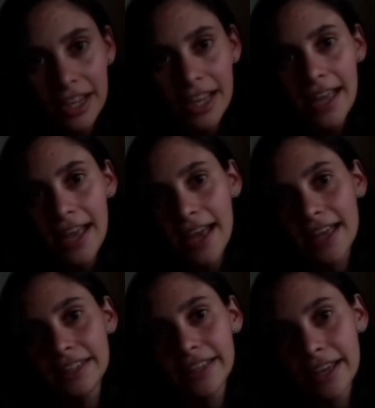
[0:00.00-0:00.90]
and
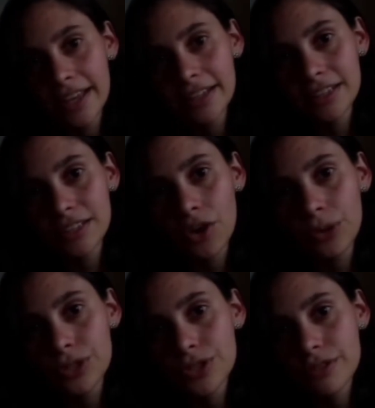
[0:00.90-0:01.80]
then going to
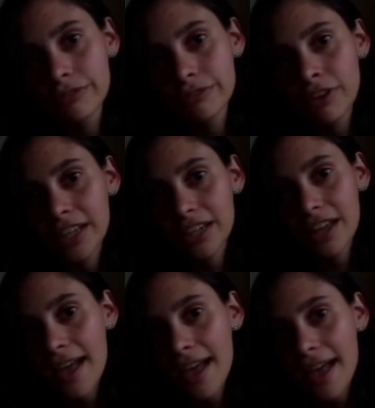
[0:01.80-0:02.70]
fucking
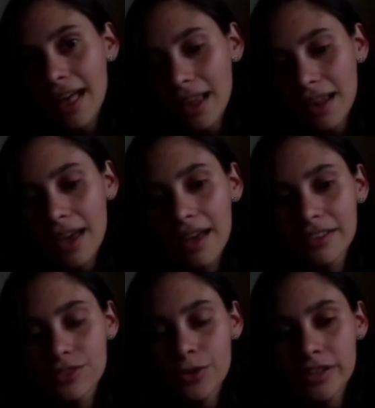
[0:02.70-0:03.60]
hell and
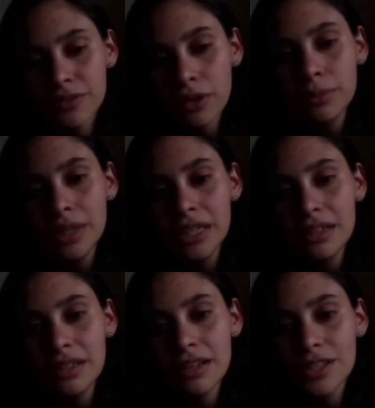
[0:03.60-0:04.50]
transforming
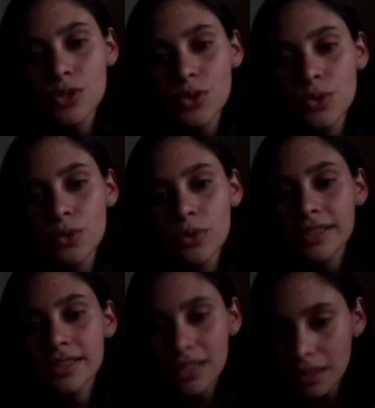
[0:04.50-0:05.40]
into a
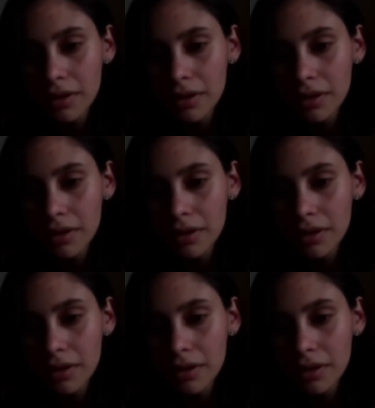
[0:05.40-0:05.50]
demon.